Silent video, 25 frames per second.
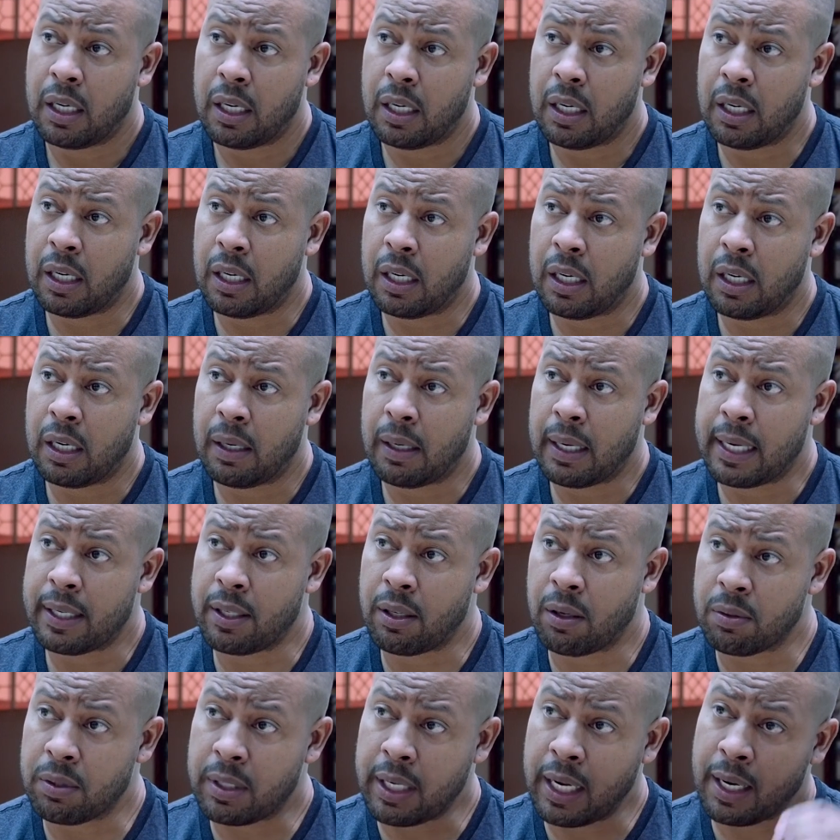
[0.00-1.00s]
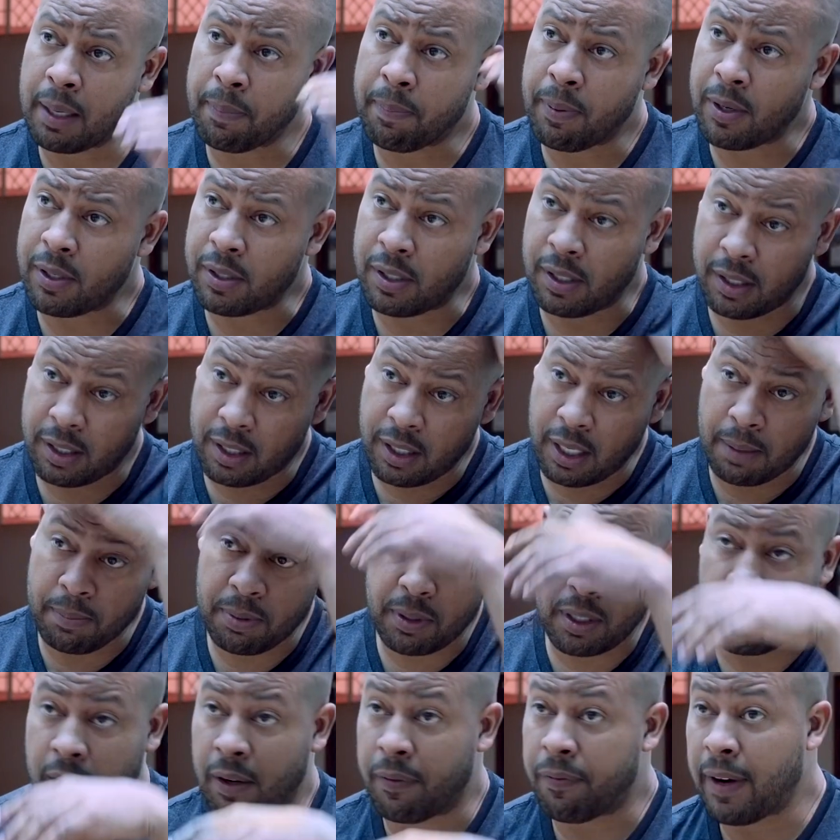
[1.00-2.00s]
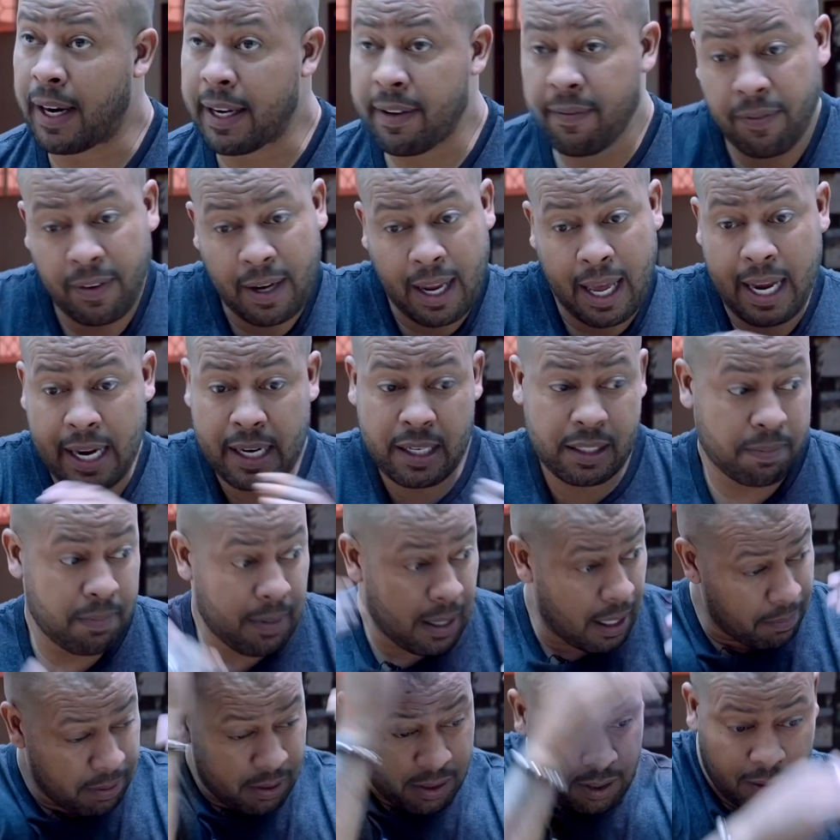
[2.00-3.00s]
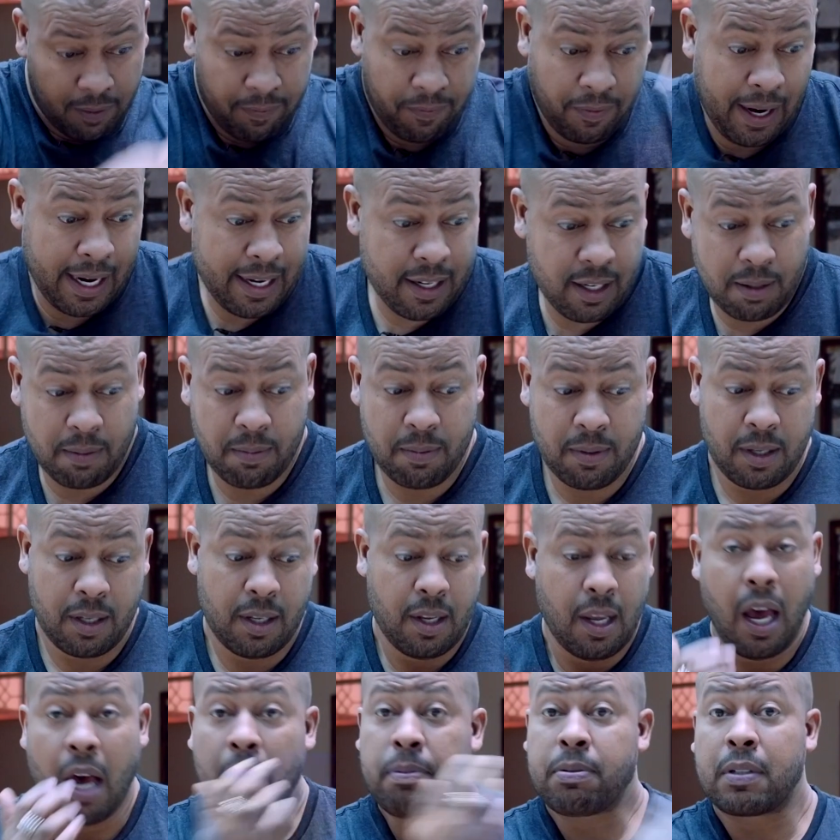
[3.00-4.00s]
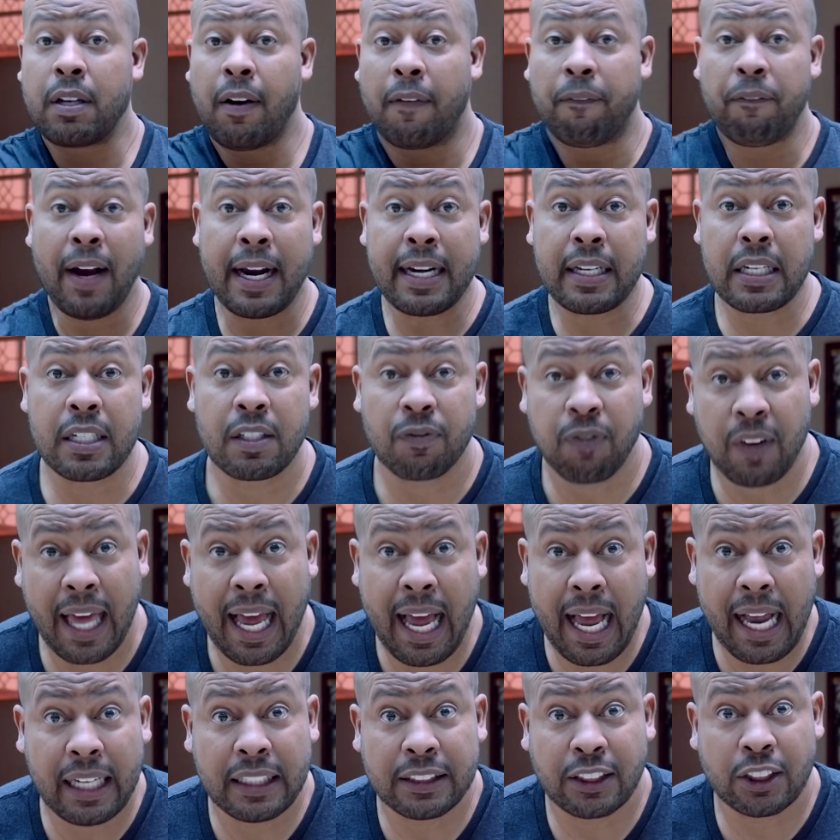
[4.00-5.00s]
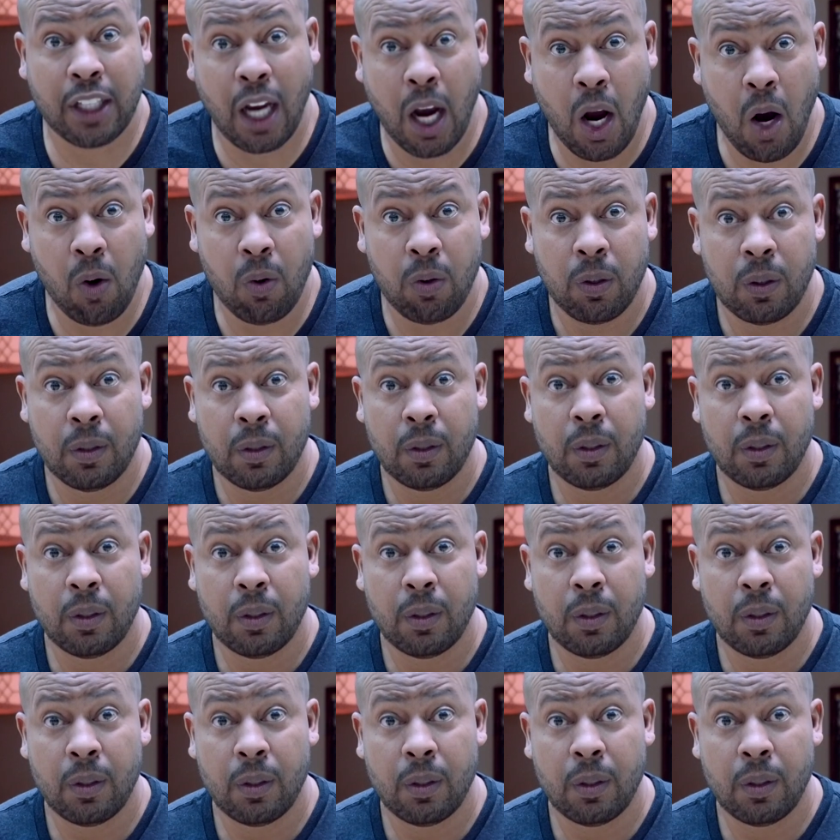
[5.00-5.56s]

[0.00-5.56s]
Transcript: And don't take it personally. See, I'm still fighting flies, man. I'm still fighting them. I'm still fighting these flies, yo.